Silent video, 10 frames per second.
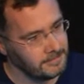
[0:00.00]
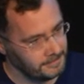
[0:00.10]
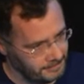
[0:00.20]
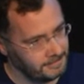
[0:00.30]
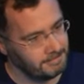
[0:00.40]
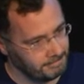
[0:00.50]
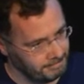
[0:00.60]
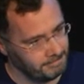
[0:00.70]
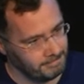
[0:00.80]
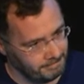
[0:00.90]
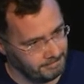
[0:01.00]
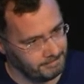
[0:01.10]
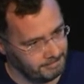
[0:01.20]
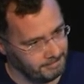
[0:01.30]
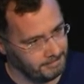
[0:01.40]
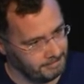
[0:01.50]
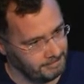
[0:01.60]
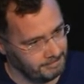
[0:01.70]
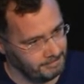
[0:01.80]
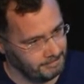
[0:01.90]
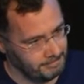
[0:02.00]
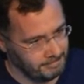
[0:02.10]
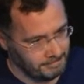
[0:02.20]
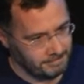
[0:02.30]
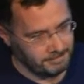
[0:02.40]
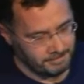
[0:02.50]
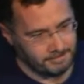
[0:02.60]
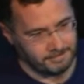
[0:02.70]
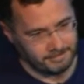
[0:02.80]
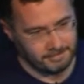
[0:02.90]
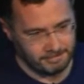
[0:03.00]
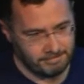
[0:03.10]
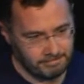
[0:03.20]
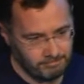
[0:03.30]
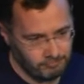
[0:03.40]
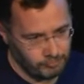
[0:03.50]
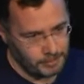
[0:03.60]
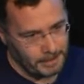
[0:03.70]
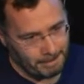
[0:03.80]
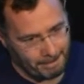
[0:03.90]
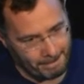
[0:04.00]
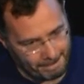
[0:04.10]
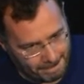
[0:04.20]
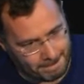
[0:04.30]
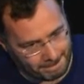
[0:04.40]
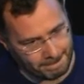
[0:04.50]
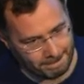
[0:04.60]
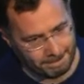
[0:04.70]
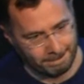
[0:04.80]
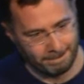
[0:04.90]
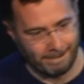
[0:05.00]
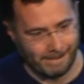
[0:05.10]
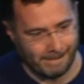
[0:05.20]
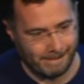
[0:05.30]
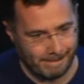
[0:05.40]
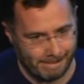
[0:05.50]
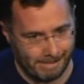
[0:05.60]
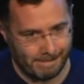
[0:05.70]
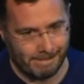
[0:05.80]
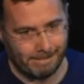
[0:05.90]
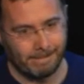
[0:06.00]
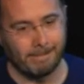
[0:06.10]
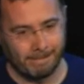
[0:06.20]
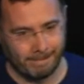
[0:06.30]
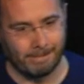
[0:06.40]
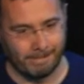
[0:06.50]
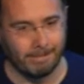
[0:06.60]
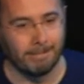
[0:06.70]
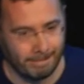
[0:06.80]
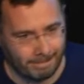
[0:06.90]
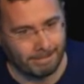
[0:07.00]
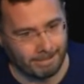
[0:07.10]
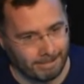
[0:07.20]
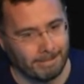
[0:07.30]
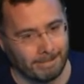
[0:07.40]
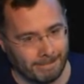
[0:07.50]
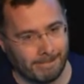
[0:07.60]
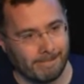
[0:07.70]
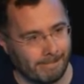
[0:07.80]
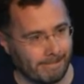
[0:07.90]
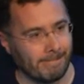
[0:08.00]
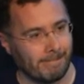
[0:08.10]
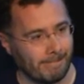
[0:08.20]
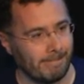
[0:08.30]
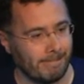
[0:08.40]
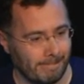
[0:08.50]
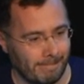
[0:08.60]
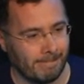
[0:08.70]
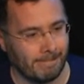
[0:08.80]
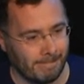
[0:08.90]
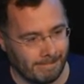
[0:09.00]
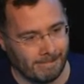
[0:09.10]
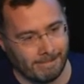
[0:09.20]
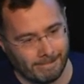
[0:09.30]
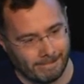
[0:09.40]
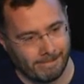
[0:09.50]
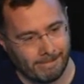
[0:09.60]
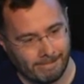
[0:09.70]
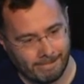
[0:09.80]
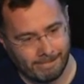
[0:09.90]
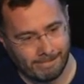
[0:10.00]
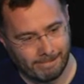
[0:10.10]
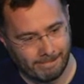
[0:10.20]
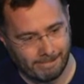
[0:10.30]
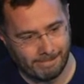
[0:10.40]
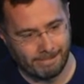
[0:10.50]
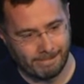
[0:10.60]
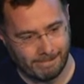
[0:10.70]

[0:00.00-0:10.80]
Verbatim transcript: and in the statistical evaluation, it's sort of assuming a certain model. Can you recover that under certain models of corruption? So have people worked on? Have you looked into um,